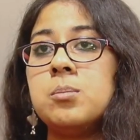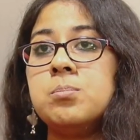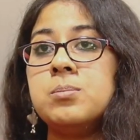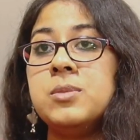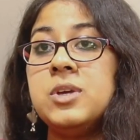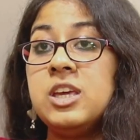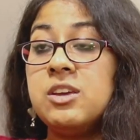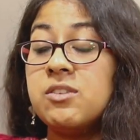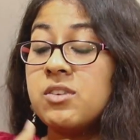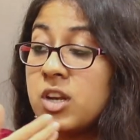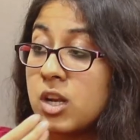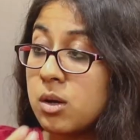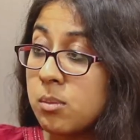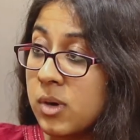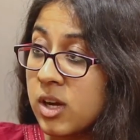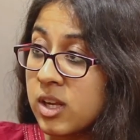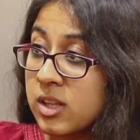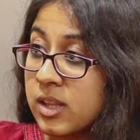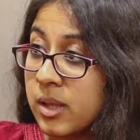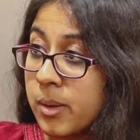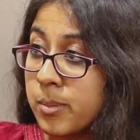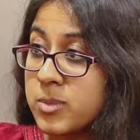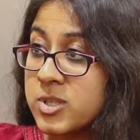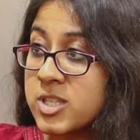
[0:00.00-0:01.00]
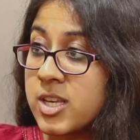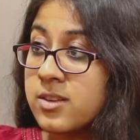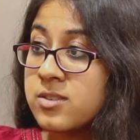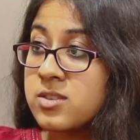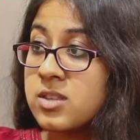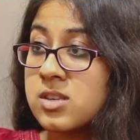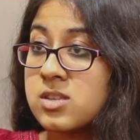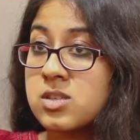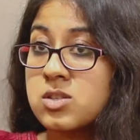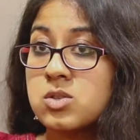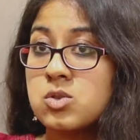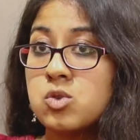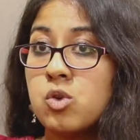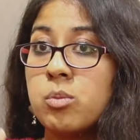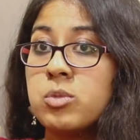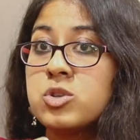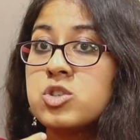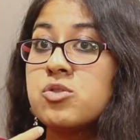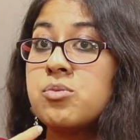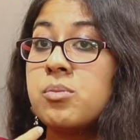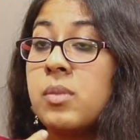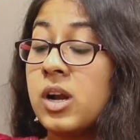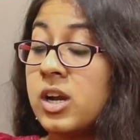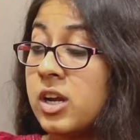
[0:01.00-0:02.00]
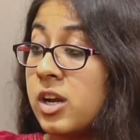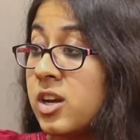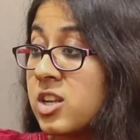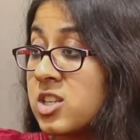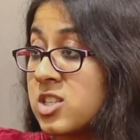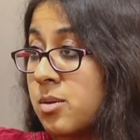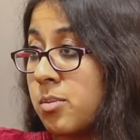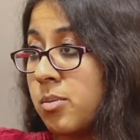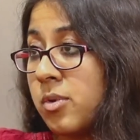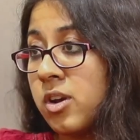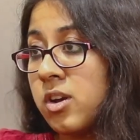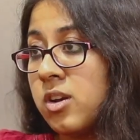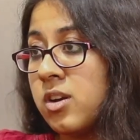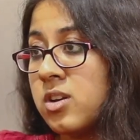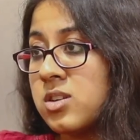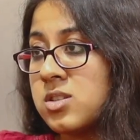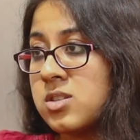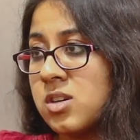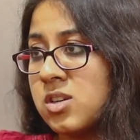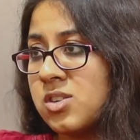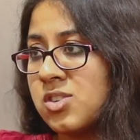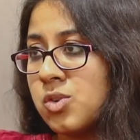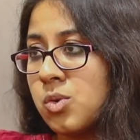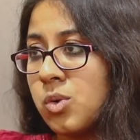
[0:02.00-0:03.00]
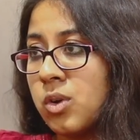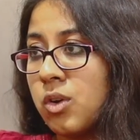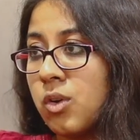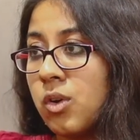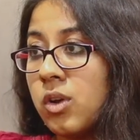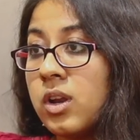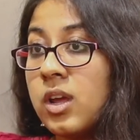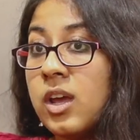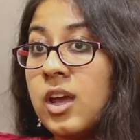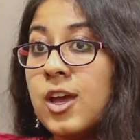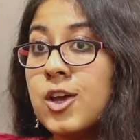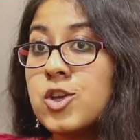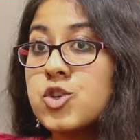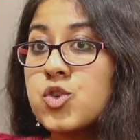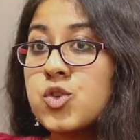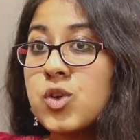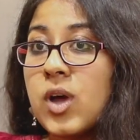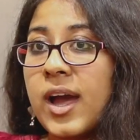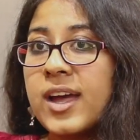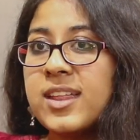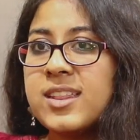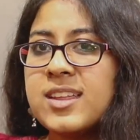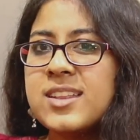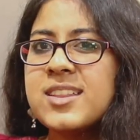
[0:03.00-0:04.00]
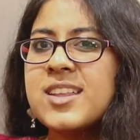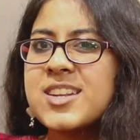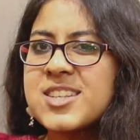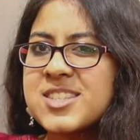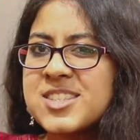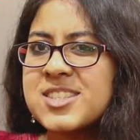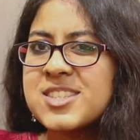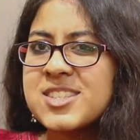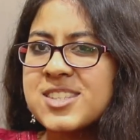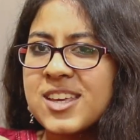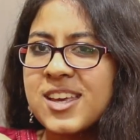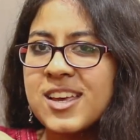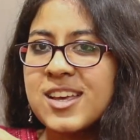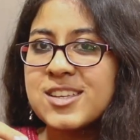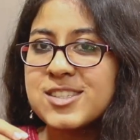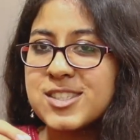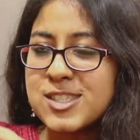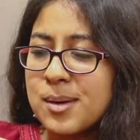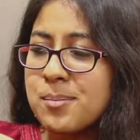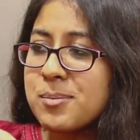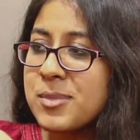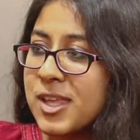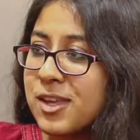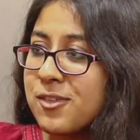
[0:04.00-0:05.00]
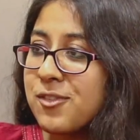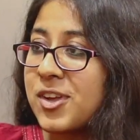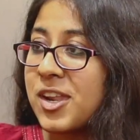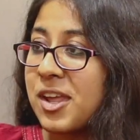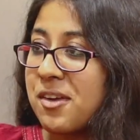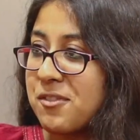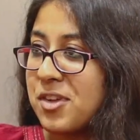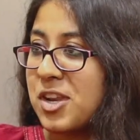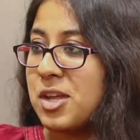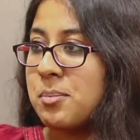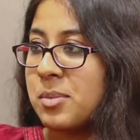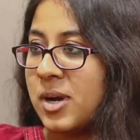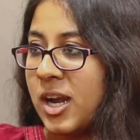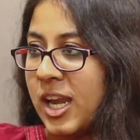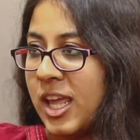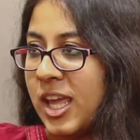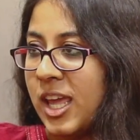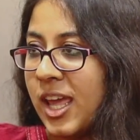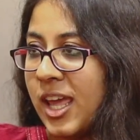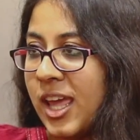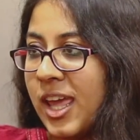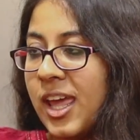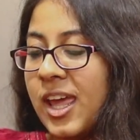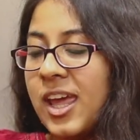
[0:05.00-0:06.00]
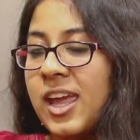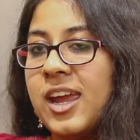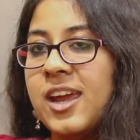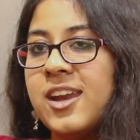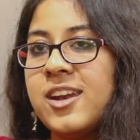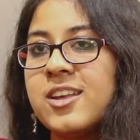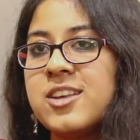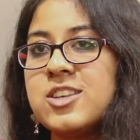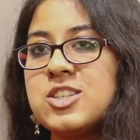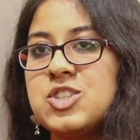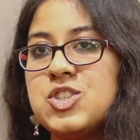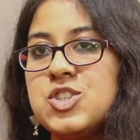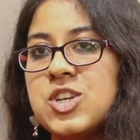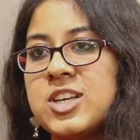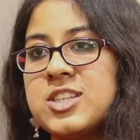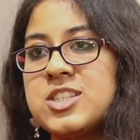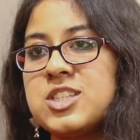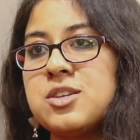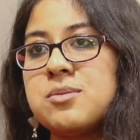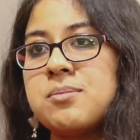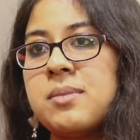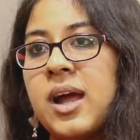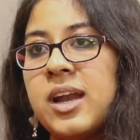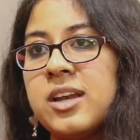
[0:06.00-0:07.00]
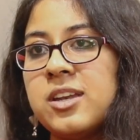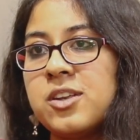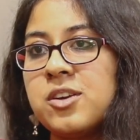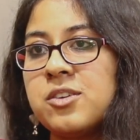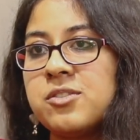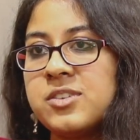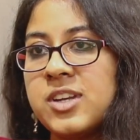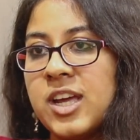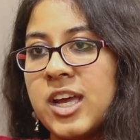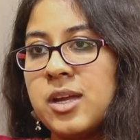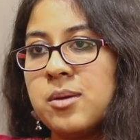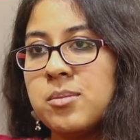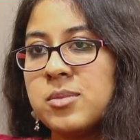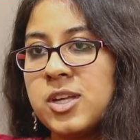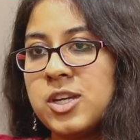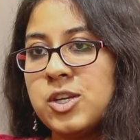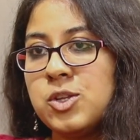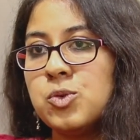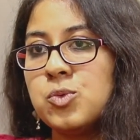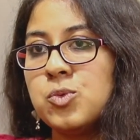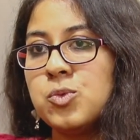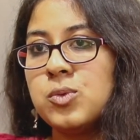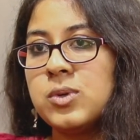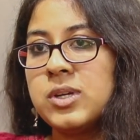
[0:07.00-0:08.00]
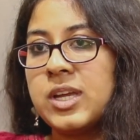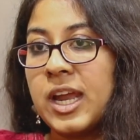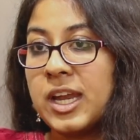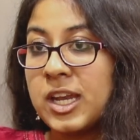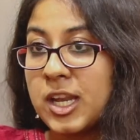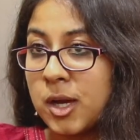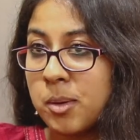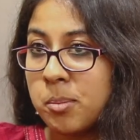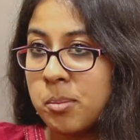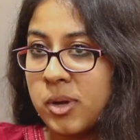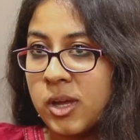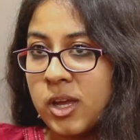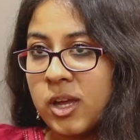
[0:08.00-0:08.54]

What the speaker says: even among themselves. There's so much of multidisciplinary research going on. So I think there is something for everybody. It is just a matter of time that you get up,